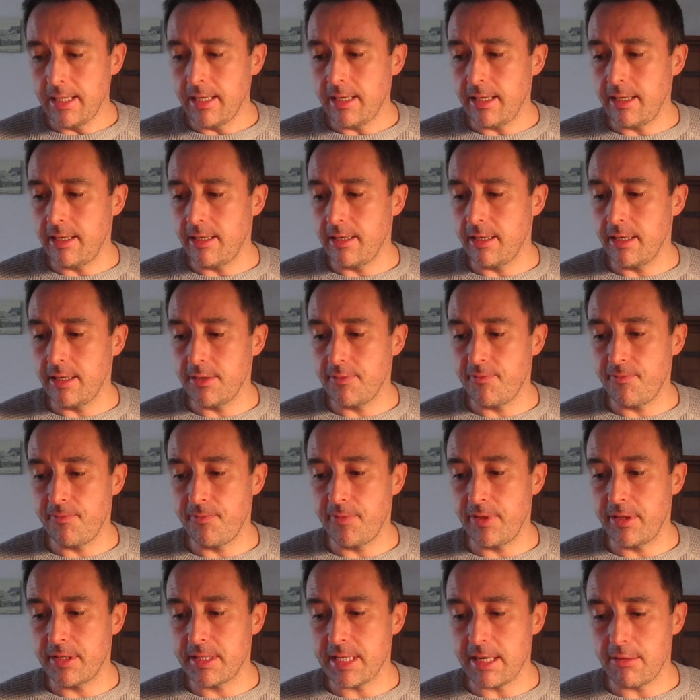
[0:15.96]
For
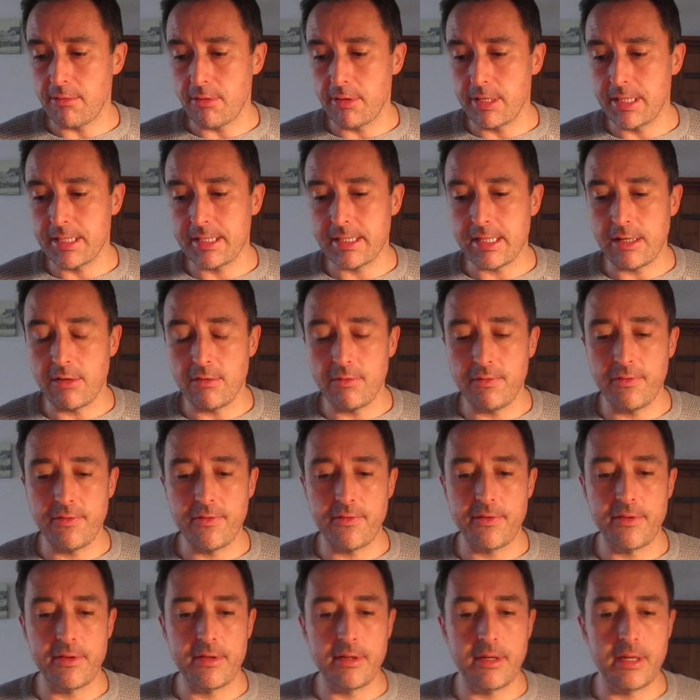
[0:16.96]
the tarot
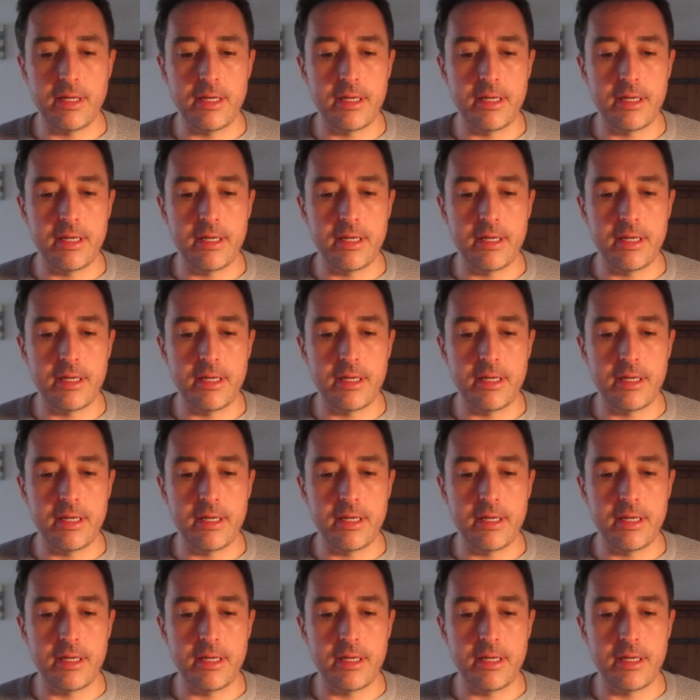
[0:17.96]
itself,